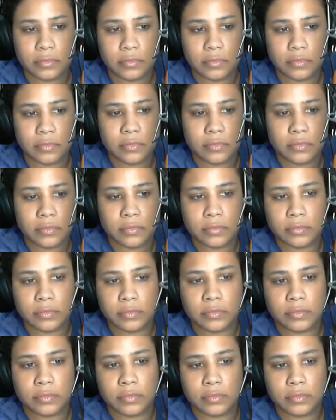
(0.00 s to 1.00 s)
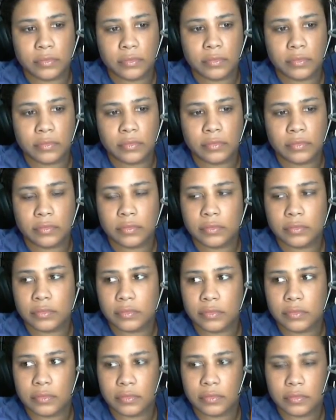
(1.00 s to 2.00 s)

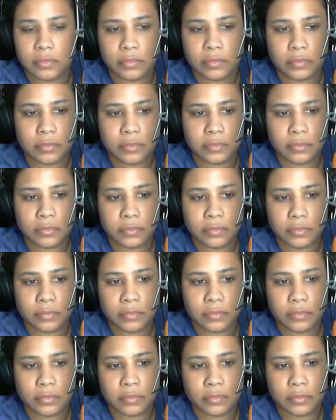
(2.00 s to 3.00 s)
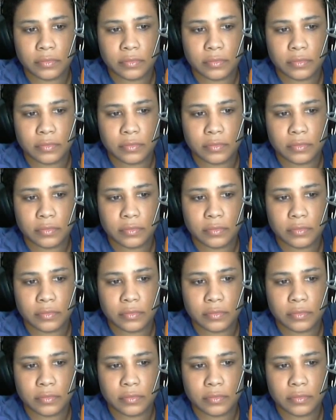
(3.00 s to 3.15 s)
(silent)